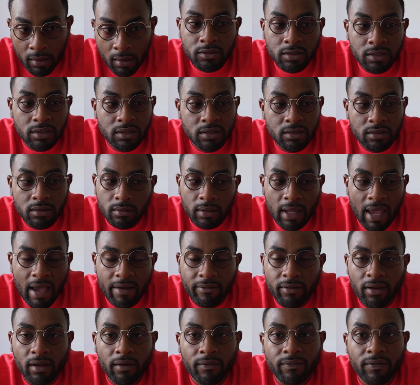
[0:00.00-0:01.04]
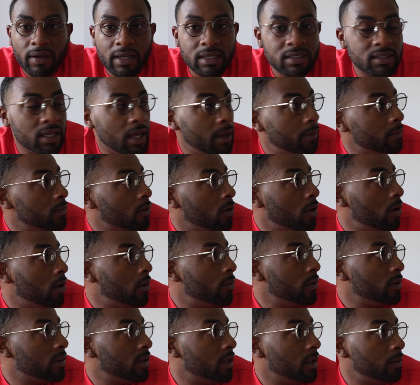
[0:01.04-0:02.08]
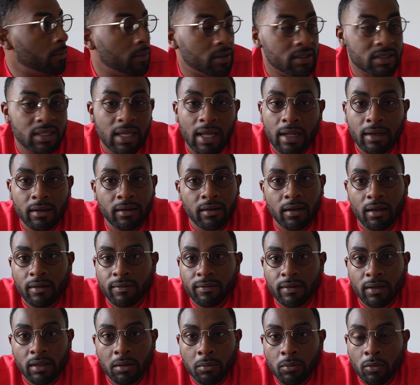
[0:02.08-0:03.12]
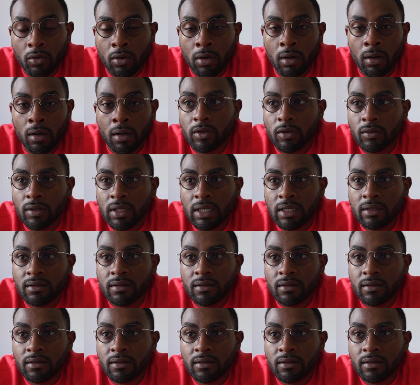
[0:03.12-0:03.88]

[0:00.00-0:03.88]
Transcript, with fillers: Just having a FaceTime call with them is not enough anymore. You need